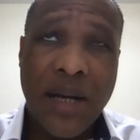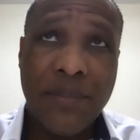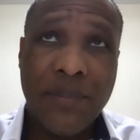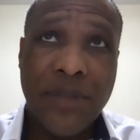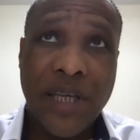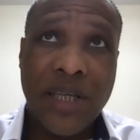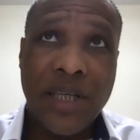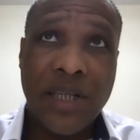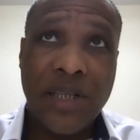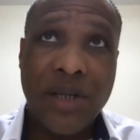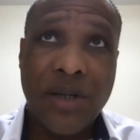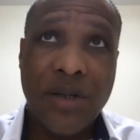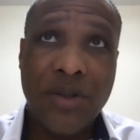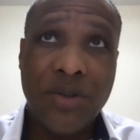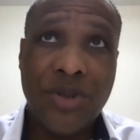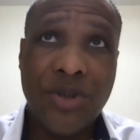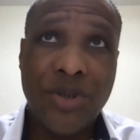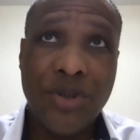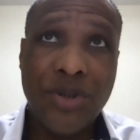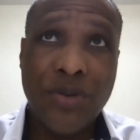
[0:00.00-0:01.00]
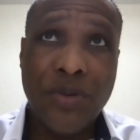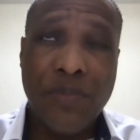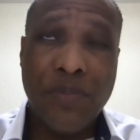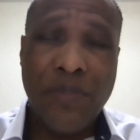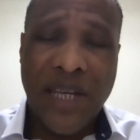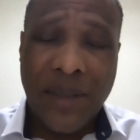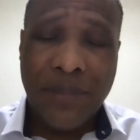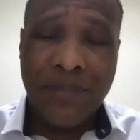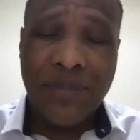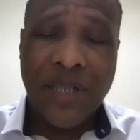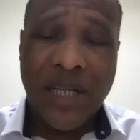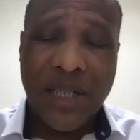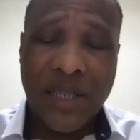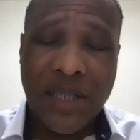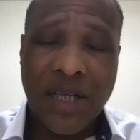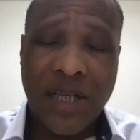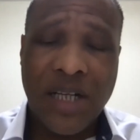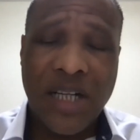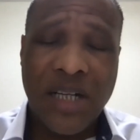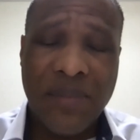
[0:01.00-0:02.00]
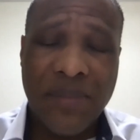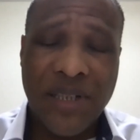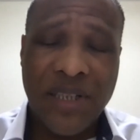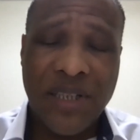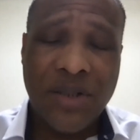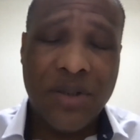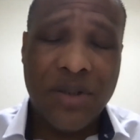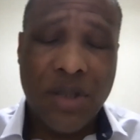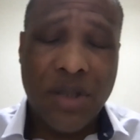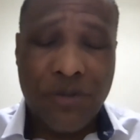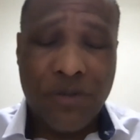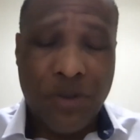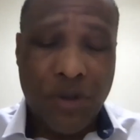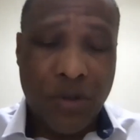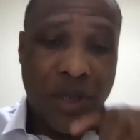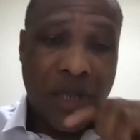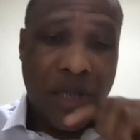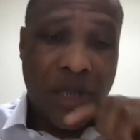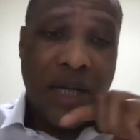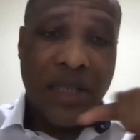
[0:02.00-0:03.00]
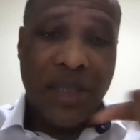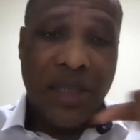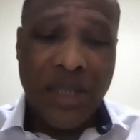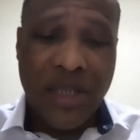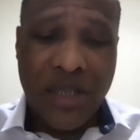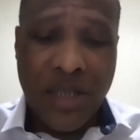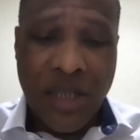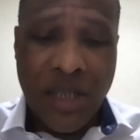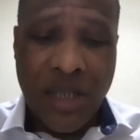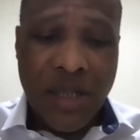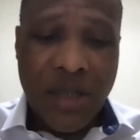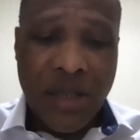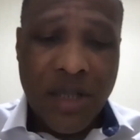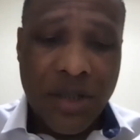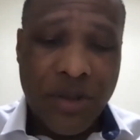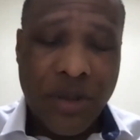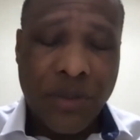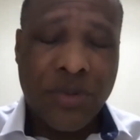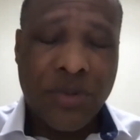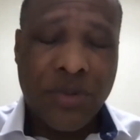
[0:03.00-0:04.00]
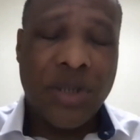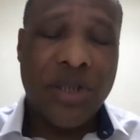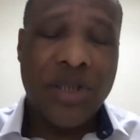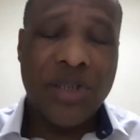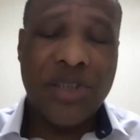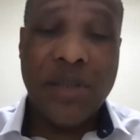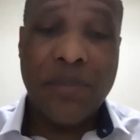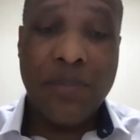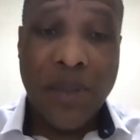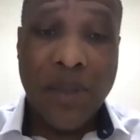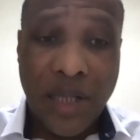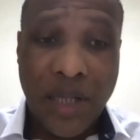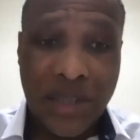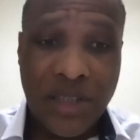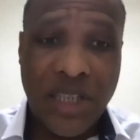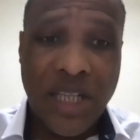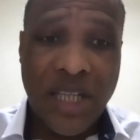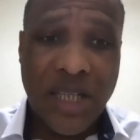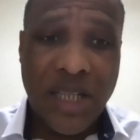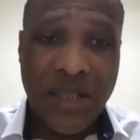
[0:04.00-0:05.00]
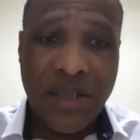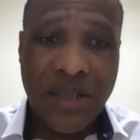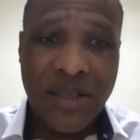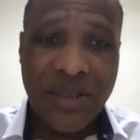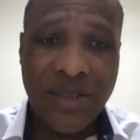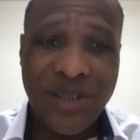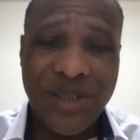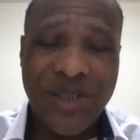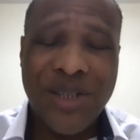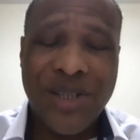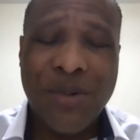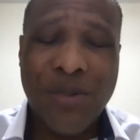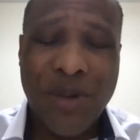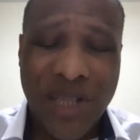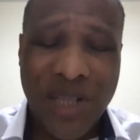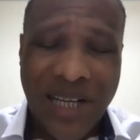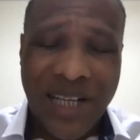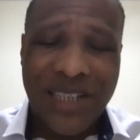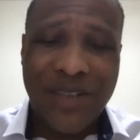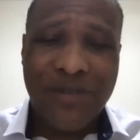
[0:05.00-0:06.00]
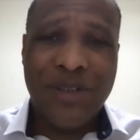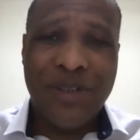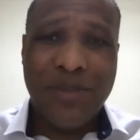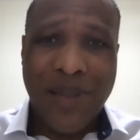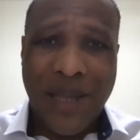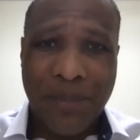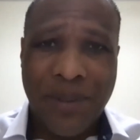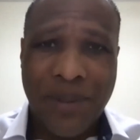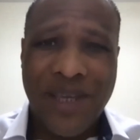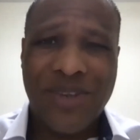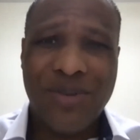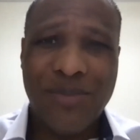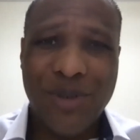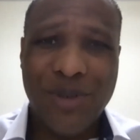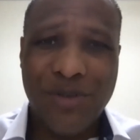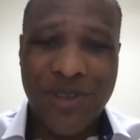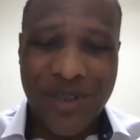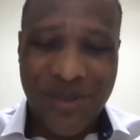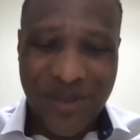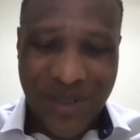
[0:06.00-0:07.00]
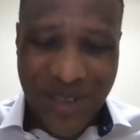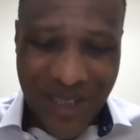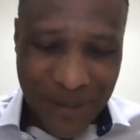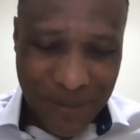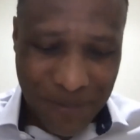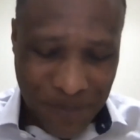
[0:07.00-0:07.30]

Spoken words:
they can go to meetup.com and go look for Wakanda cryptocurrency and blockchain. So, Wakanda from the Black Panther movie, right?